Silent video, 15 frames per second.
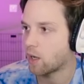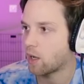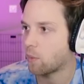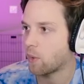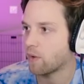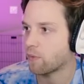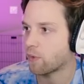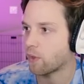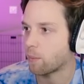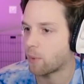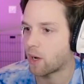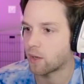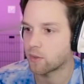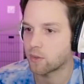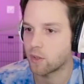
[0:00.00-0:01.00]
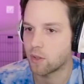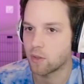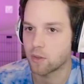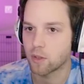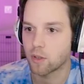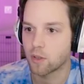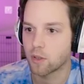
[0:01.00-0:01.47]
I'll wait for the boss to
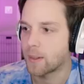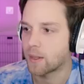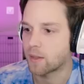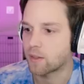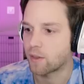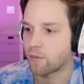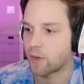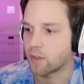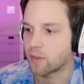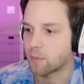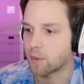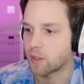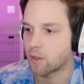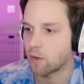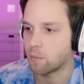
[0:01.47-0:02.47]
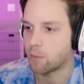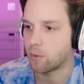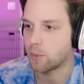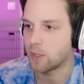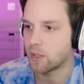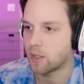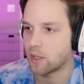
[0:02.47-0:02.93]
use it. Unless I find something. Don't
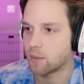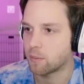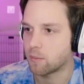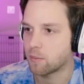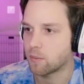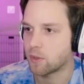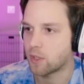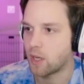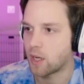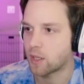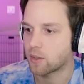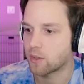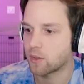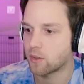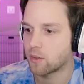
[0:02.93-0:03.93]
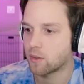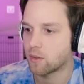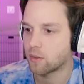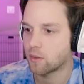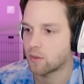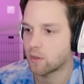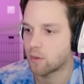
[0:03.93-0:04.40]
pull me into them. Sucks.
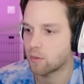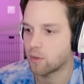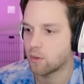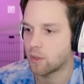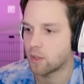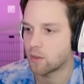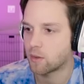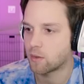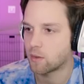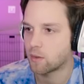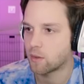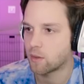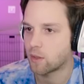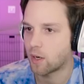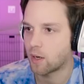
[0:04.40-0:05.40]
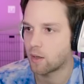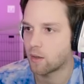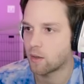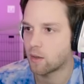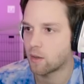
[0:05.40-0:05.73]
Don't do it. All right.